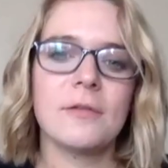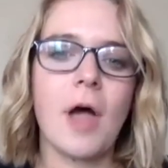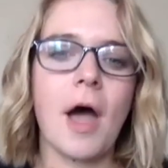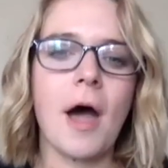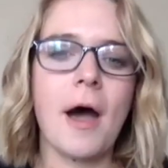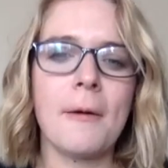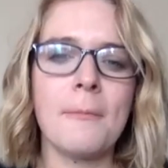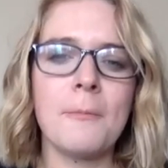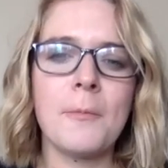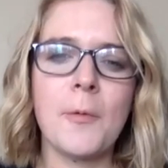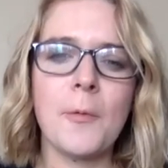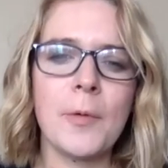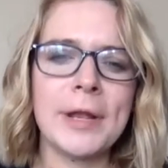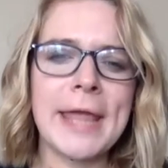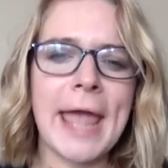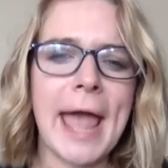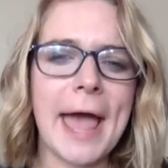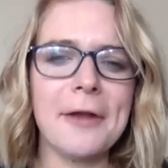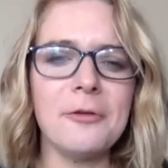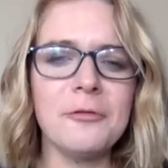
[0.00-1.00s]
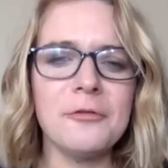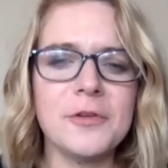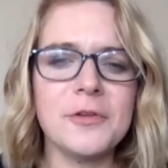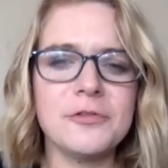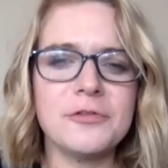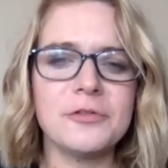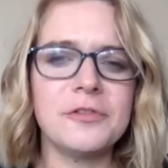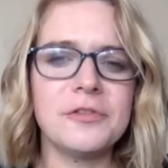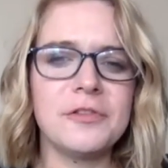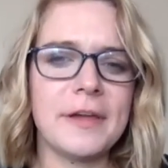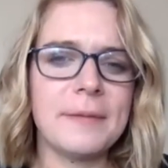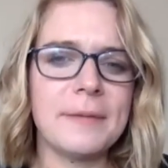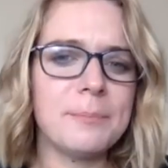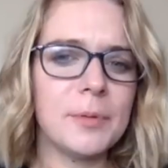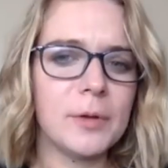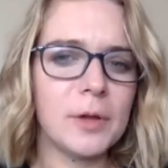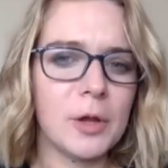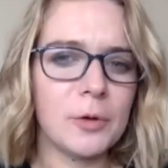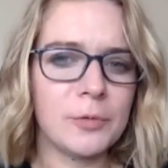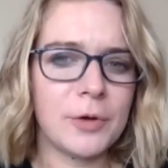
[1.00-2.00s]
Um, when cattle futures dipped
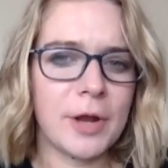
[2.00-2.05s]
below